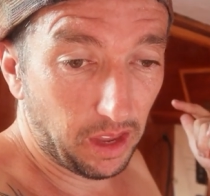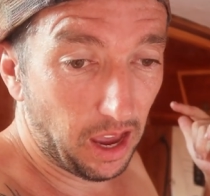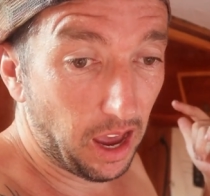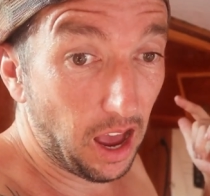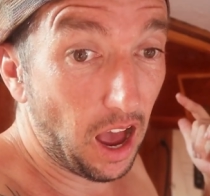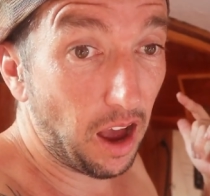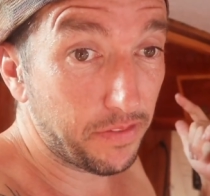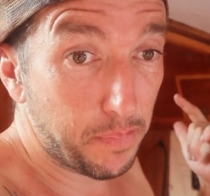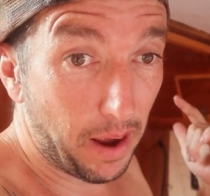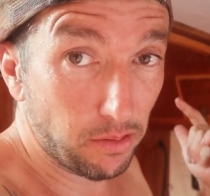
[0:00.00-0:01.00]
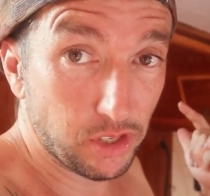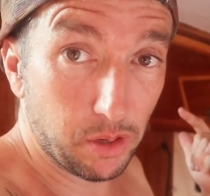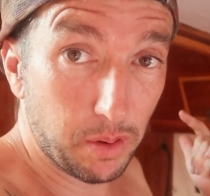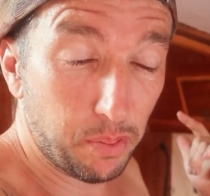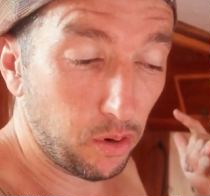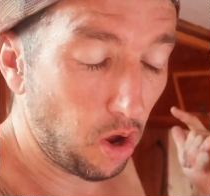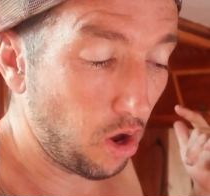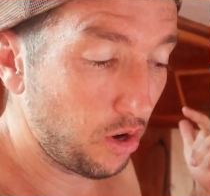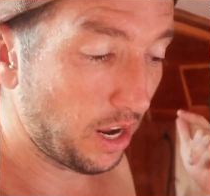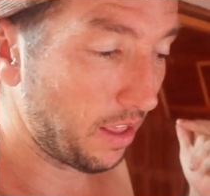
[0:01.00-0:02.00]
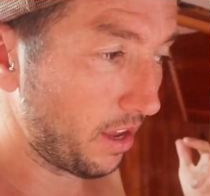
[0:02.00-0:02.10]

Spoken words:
aft panels that we put on, and